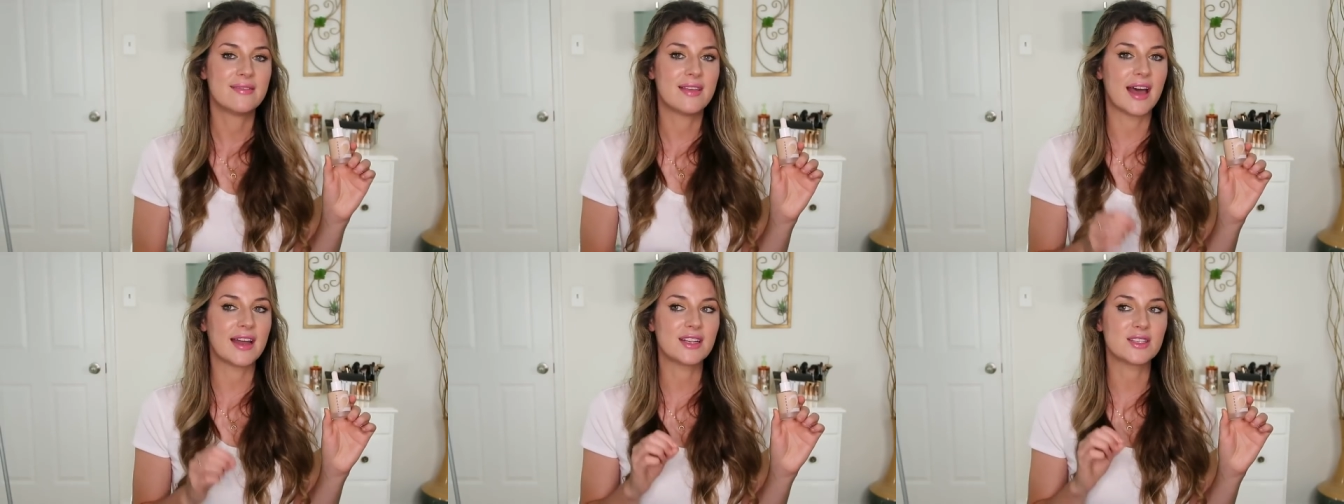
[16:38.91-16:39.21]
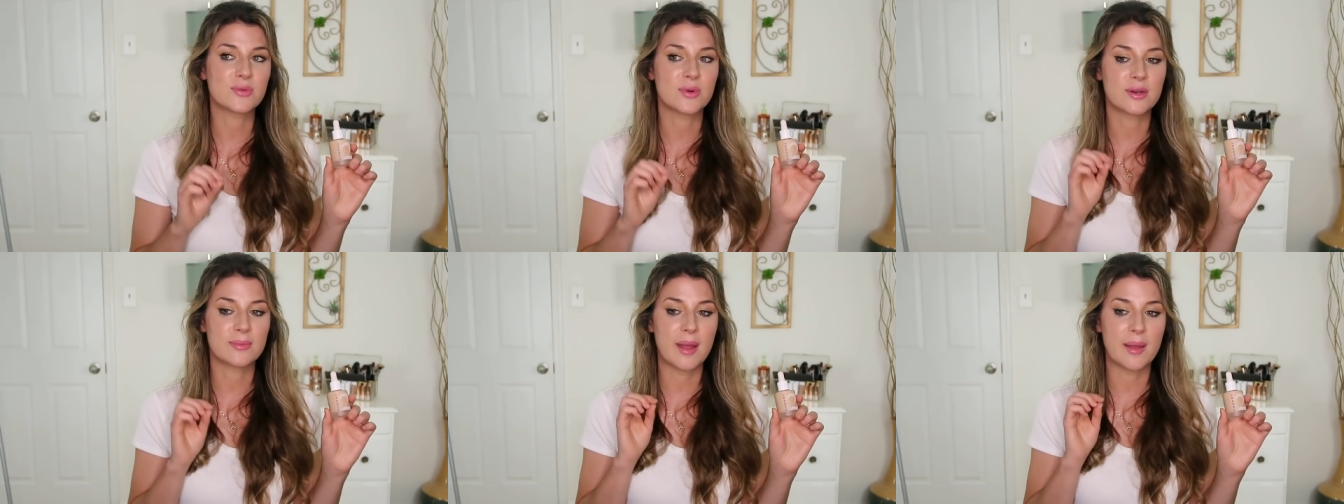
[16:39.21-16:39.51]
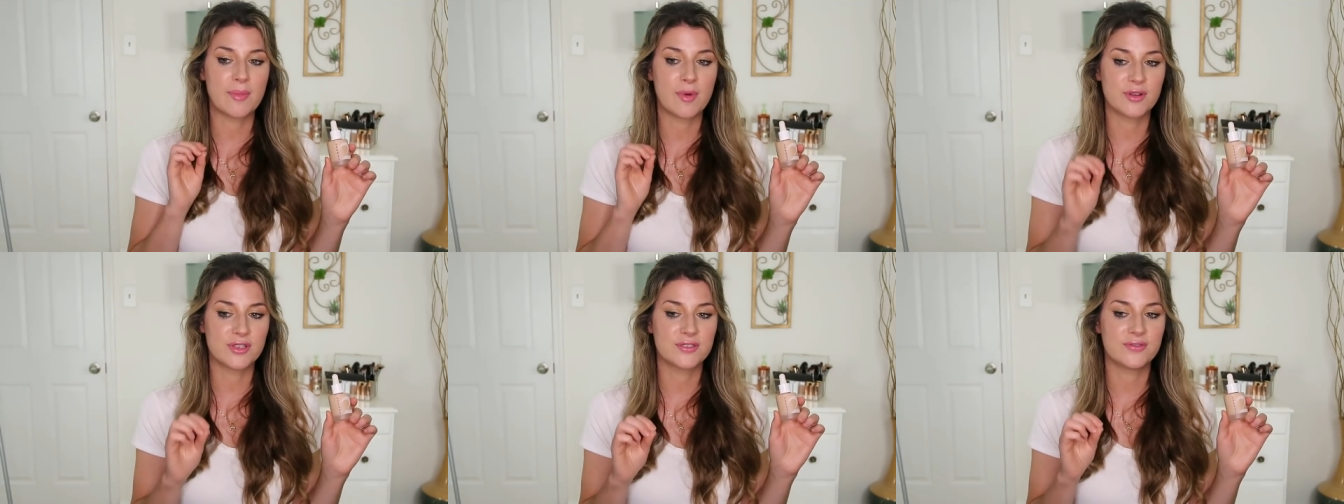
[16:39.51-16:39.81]
That is one of
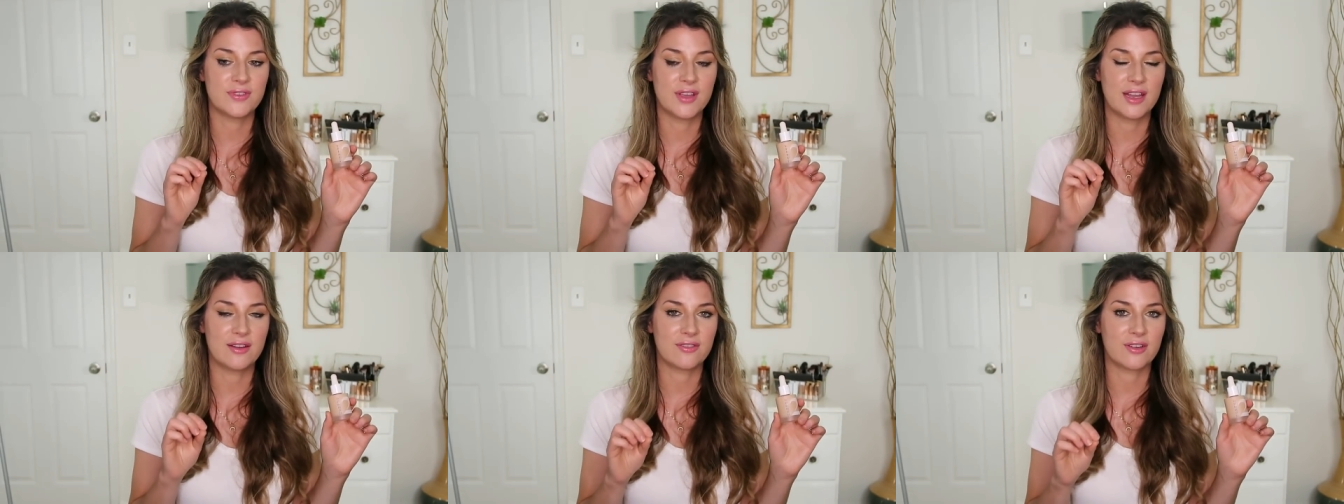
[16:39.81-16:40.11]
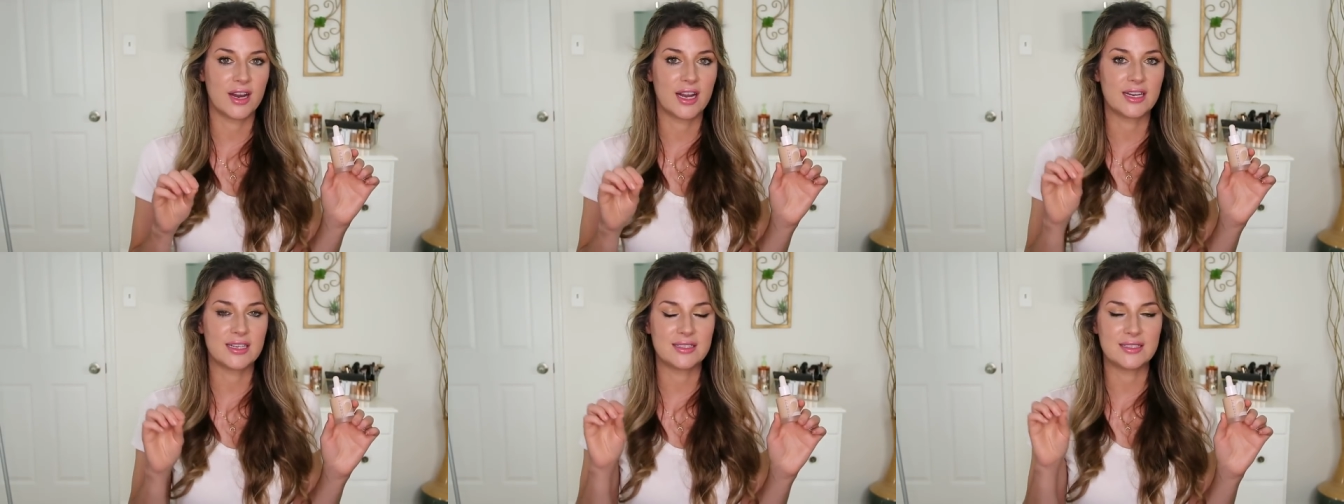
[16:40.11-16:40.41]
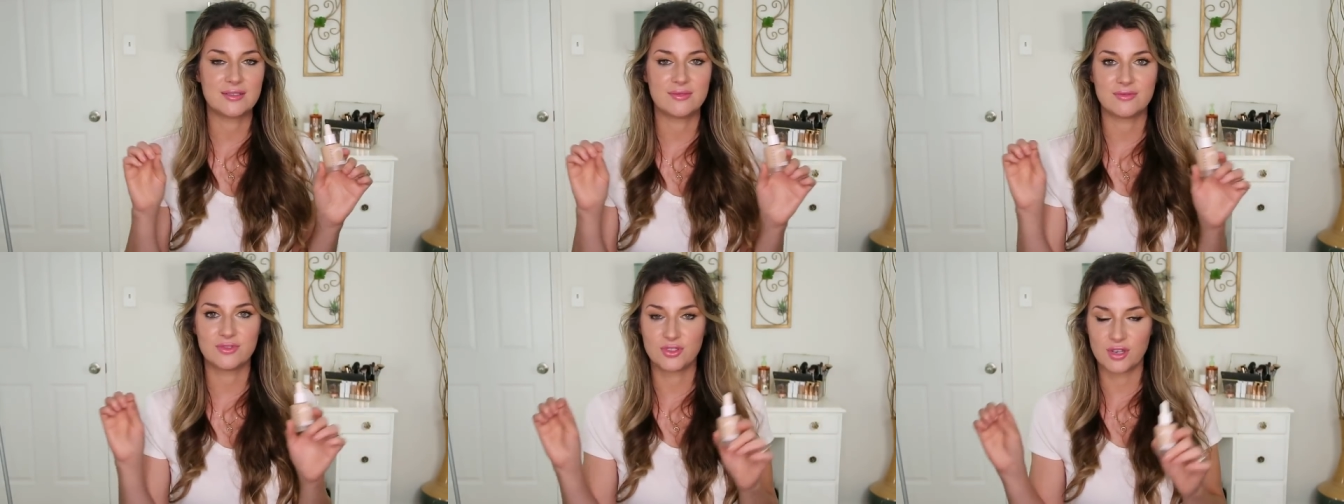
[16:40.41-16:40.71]
my most
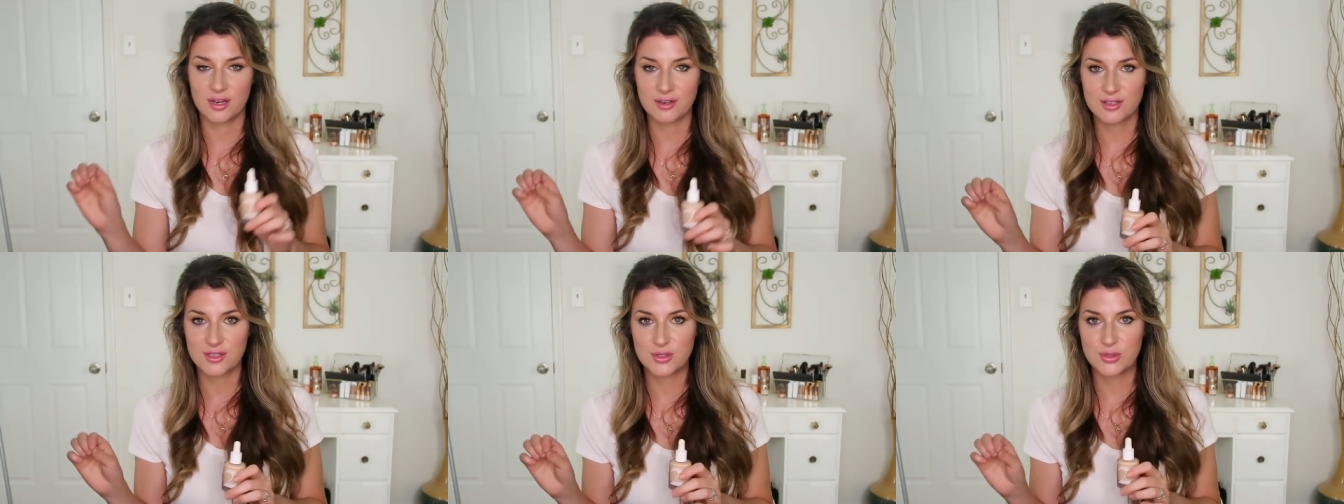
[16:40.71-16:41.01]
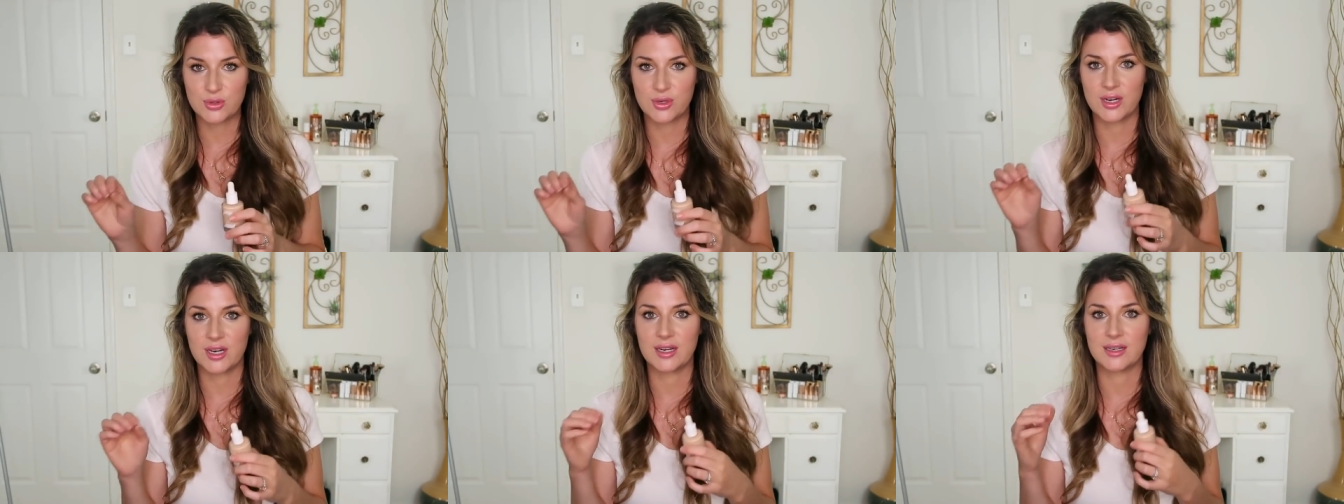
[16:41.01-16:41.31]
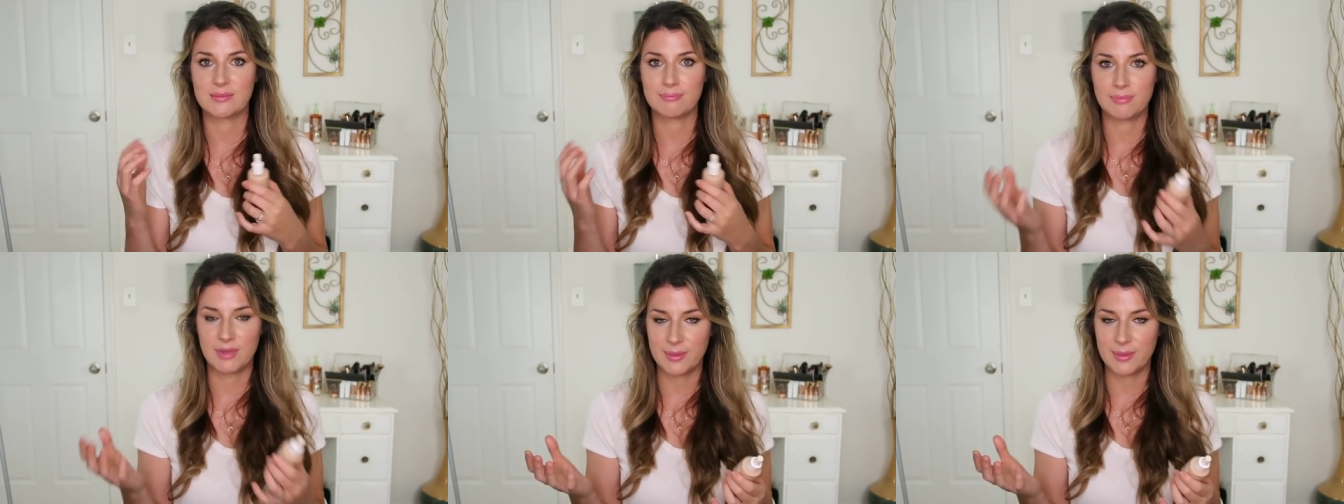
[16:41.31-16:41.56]
favorite drugstore